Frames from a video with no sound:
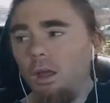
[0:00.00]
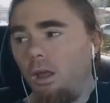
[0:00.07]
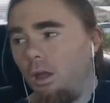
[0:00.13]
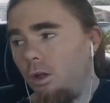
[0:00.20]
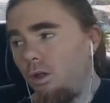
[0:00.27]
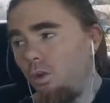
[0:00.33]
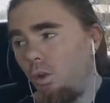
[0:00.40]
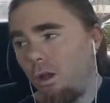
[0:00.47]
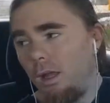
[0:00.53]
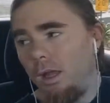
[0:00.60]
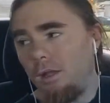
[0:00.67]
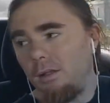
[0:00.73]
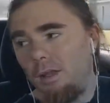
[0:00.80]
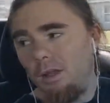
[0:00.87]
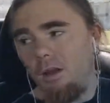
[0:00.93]
in
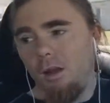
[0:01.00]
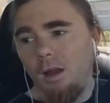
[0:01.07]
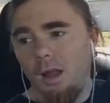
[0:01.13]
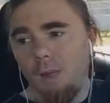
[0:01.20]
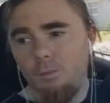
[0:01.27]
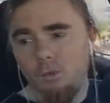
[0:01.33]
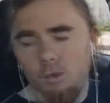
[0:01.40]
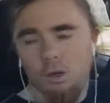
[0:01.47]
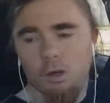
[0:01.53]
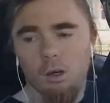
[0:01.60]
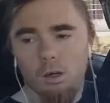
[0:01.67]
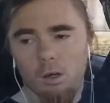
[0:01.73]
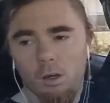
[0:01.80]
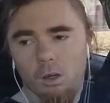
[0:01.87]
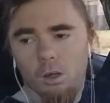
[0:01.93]
2018 on
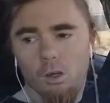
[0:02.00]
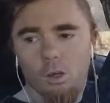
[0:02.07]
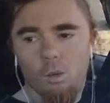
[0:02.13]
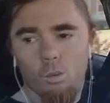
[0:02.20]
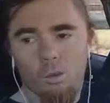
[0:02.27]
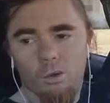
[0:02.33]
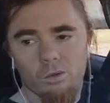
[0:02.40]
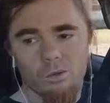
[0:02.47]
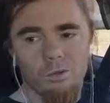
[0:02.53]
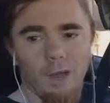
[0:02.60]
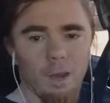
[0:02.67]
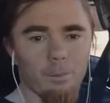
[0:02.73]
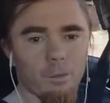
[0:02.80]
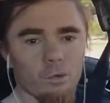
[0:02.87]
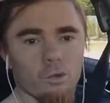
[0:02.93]
Amazon was
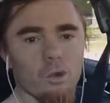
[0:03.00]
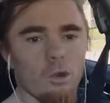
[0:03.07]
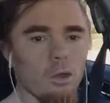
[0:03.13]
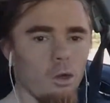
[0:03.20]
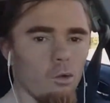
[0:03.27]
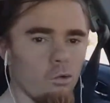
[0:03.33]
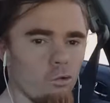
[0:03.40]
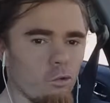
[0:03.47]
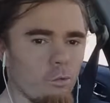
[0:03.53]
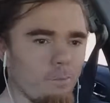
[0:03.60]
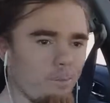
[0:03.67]
diapers and clothes.